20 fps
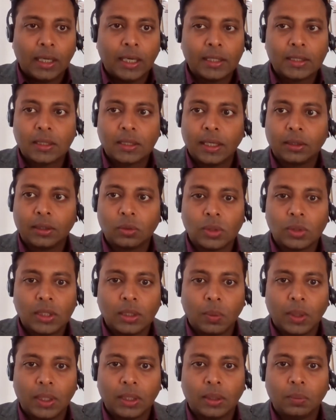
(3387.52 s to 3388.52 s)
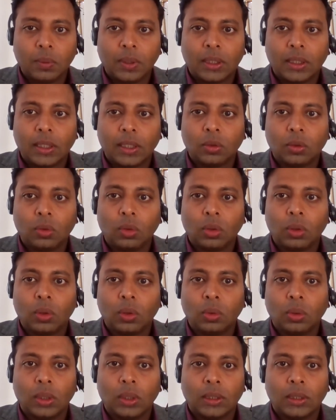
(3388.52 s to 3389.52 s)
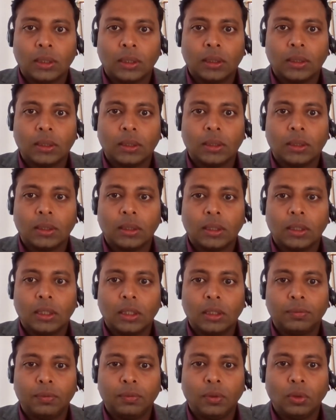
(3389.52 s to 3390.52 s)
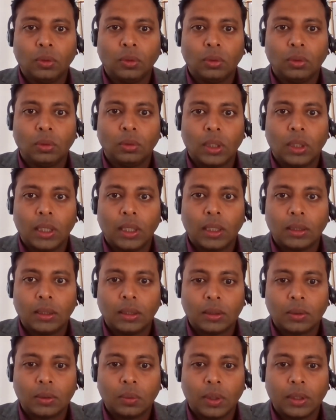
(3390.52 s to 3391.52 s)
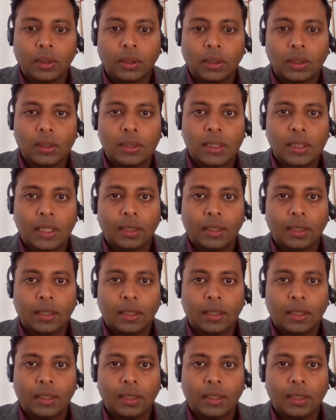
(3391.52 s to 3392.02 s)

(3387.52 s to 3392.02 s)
let's try to see whether we can go through a few other questions.